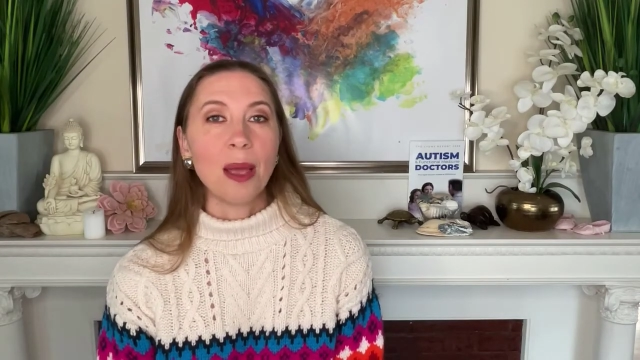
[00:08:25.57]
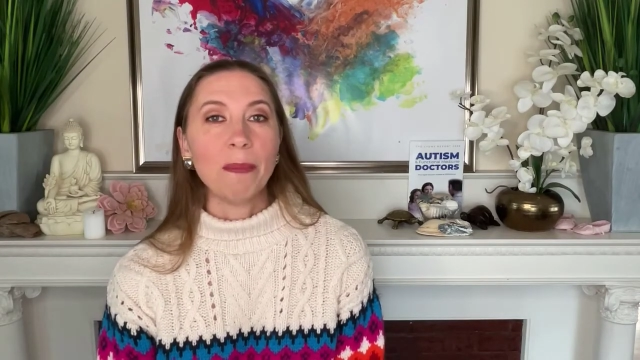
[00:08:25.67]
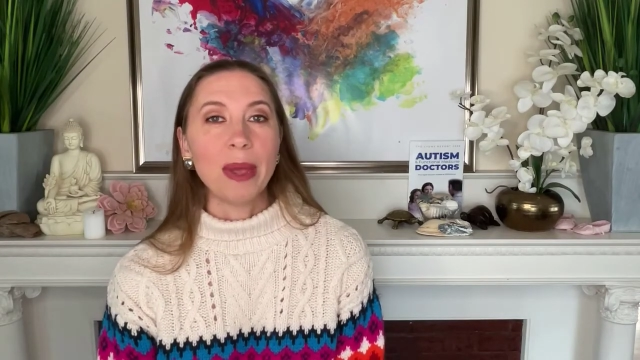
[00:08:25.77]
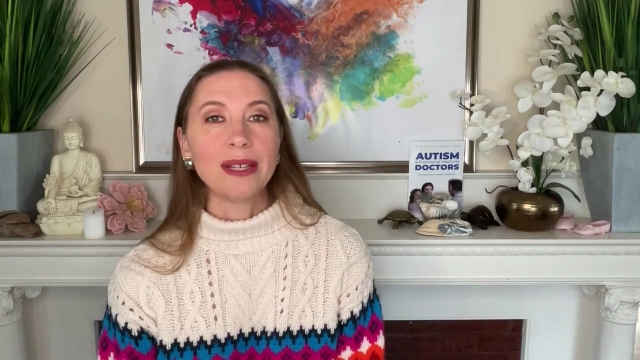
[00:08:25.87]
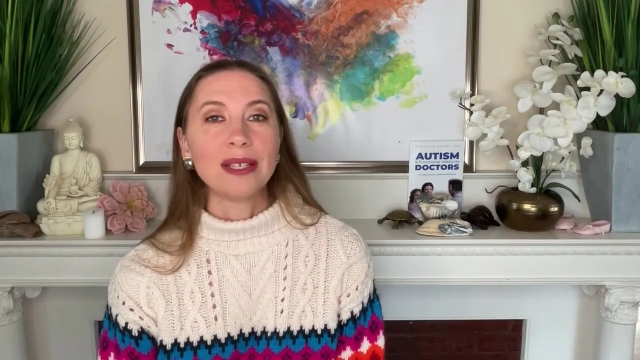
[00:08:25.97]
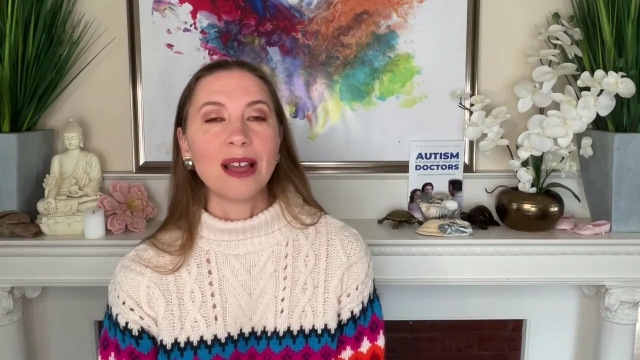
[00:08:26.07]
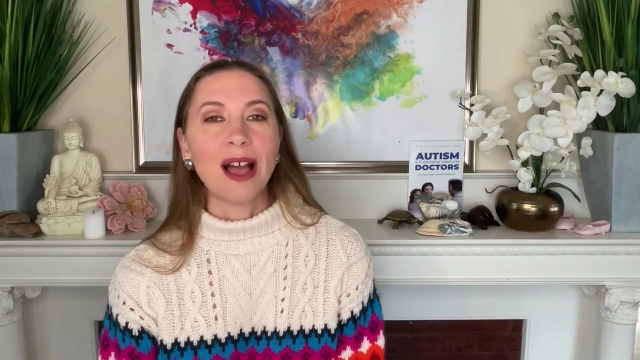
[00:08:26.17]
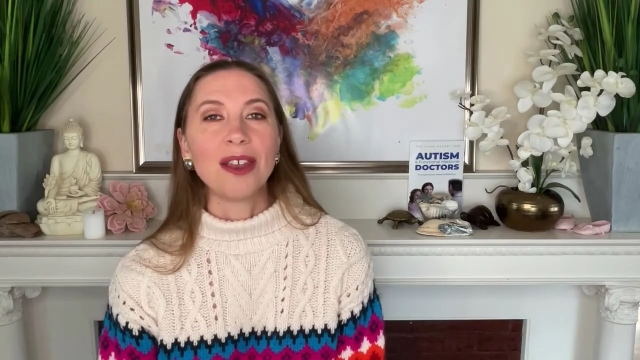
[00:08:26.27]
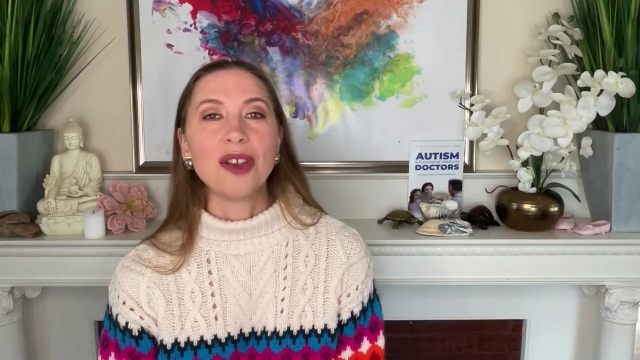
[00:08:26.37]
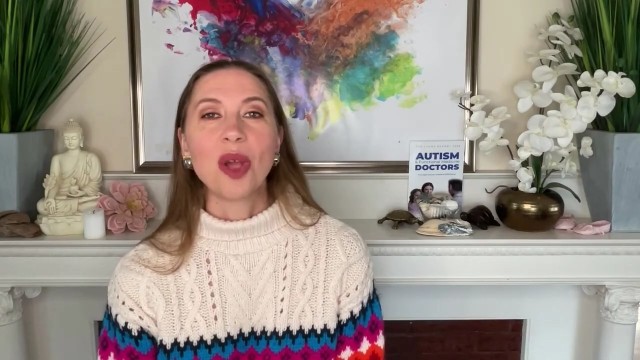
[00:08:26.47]
based
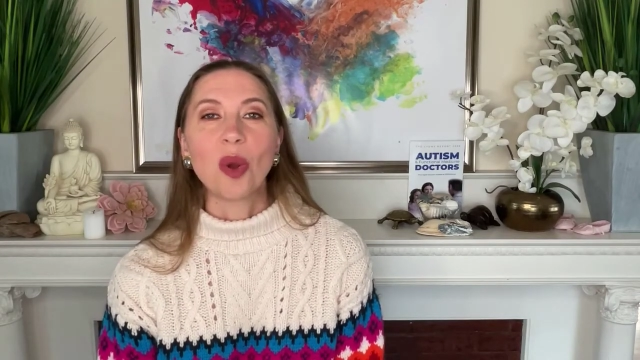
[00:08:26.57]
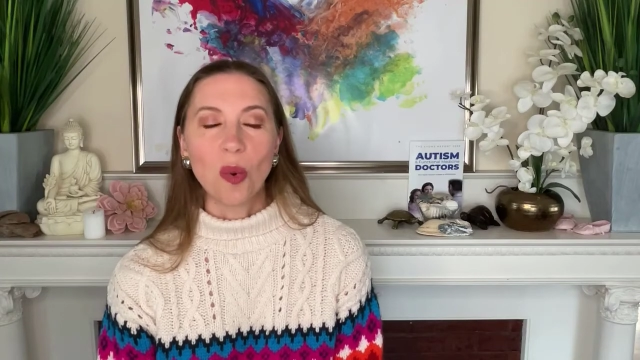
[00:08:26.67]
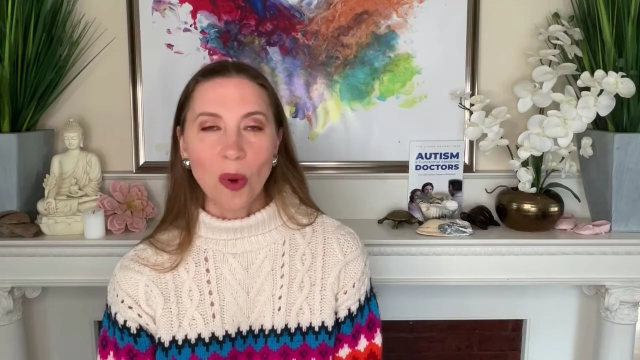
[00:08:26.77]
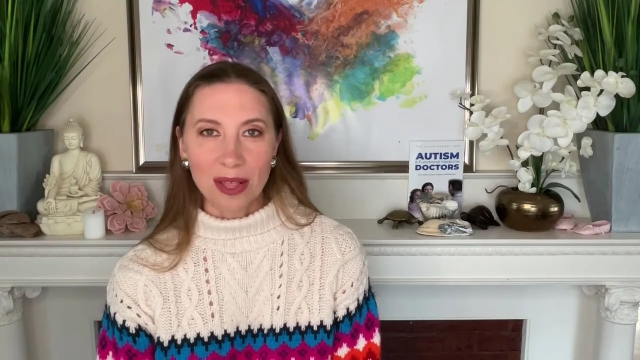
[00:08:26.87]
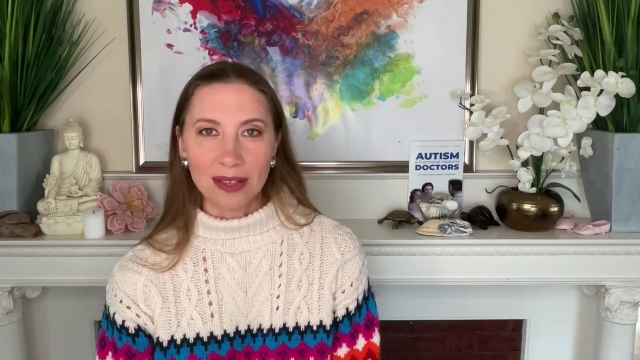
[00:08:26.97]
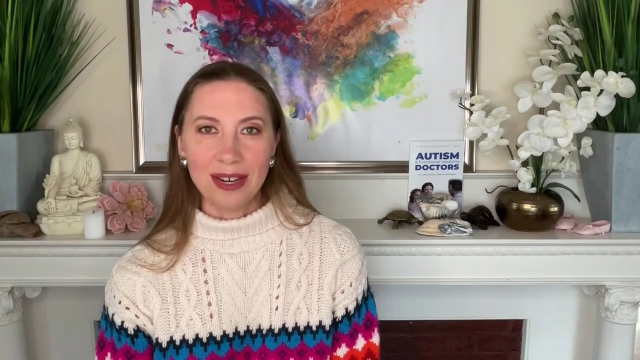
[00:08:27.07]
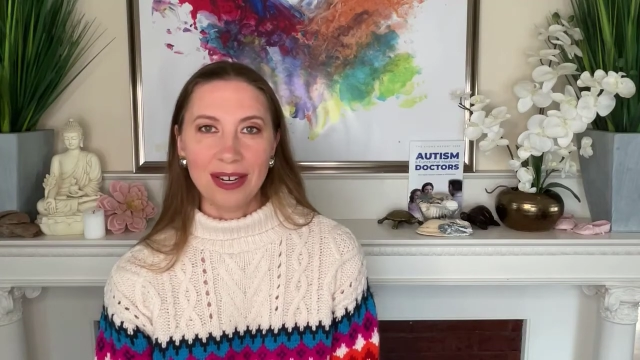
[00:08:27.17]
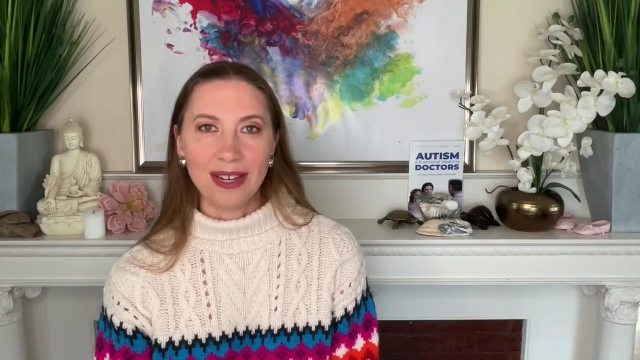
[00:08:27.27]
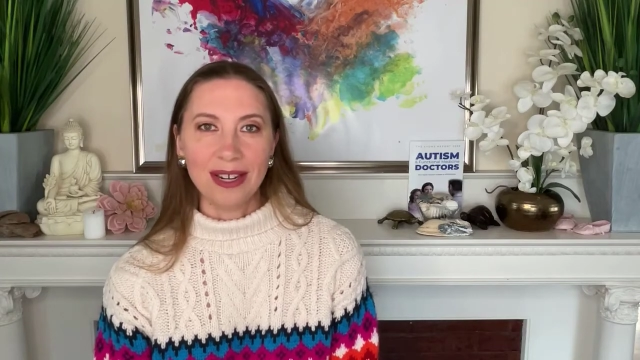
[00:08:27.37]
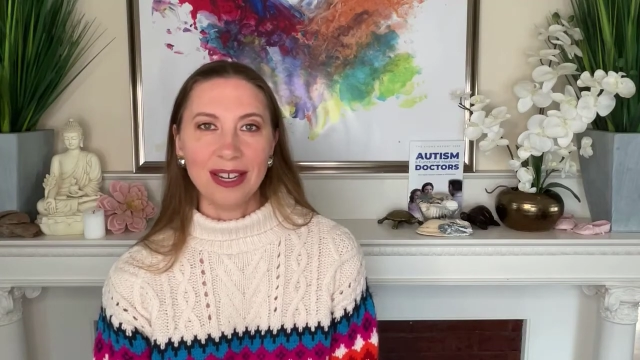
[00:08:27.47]
on quality
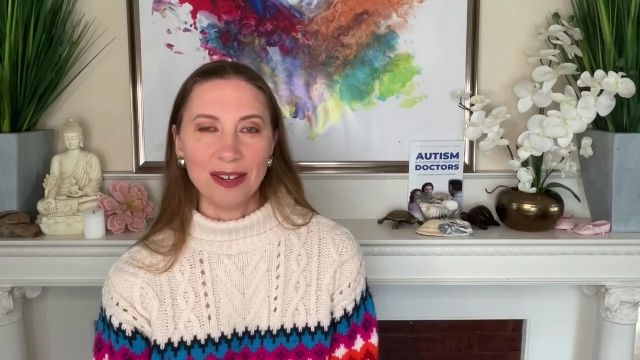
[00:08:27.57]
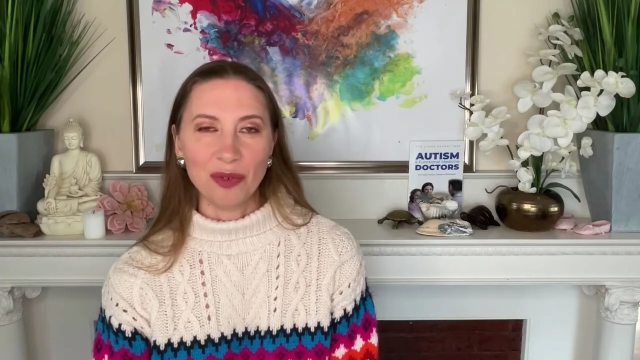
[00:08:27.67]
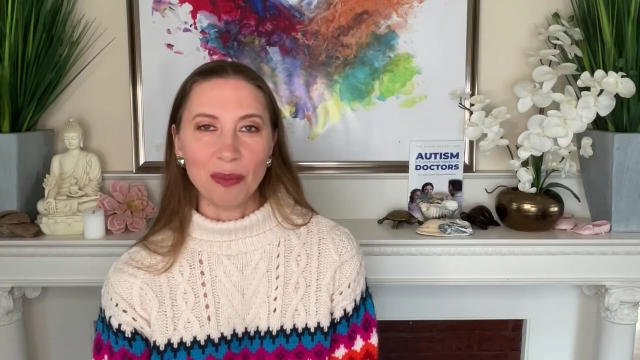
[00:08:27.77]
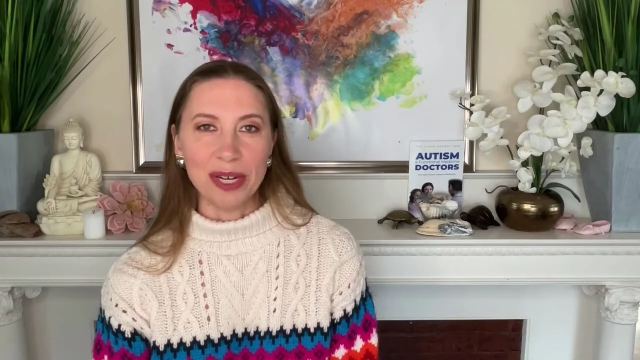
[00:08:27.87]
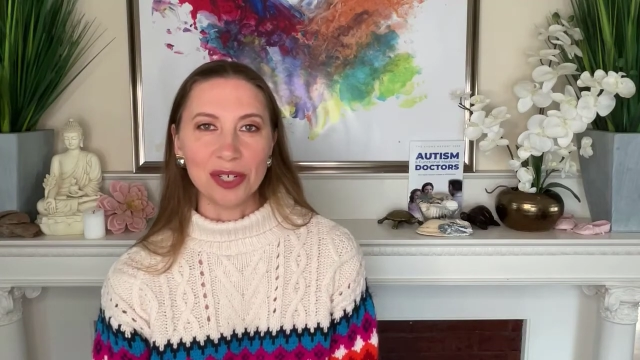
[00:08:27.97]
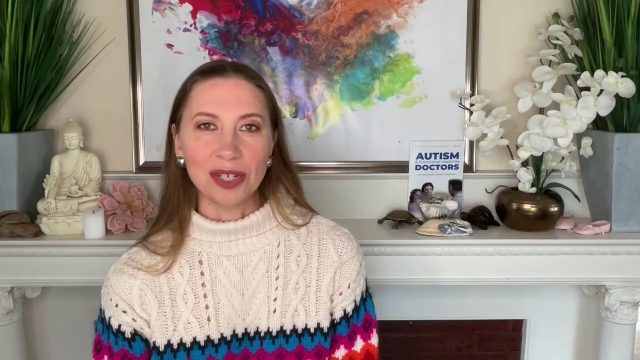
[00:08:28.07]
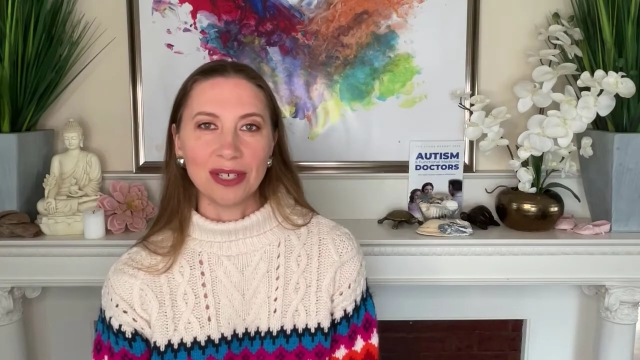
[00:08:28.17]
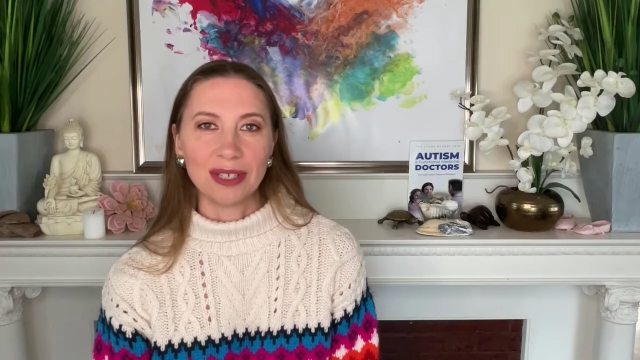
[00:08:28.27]
information.